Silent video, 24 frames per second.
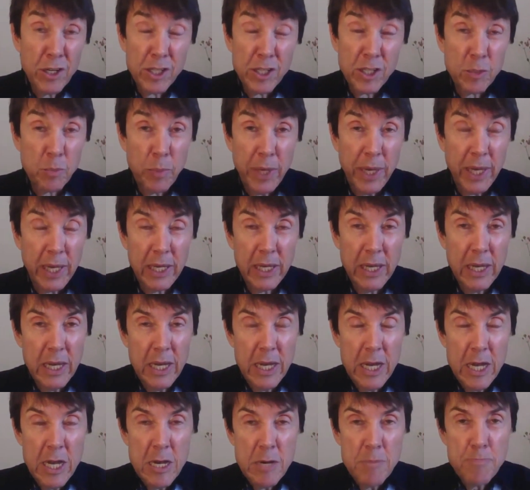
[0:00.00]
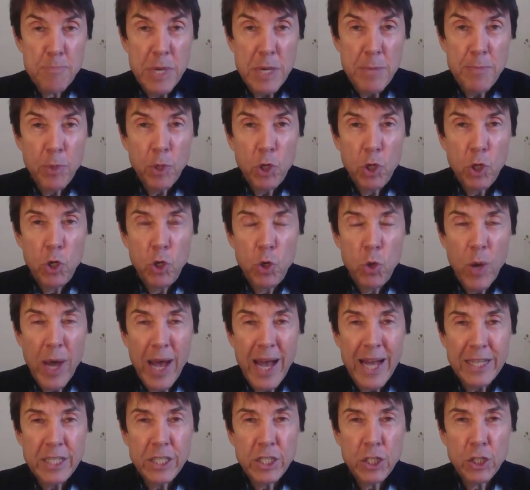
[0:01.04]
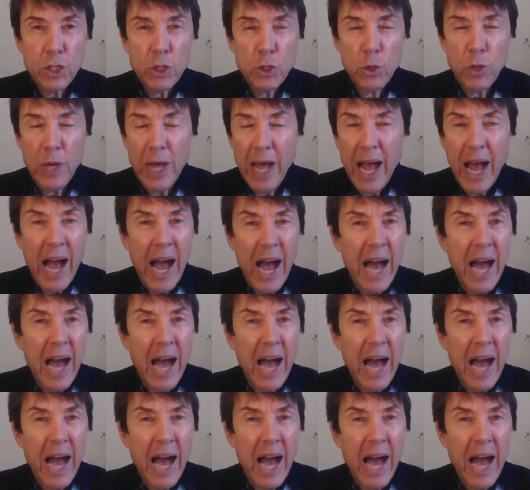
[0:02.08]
speak. People who had to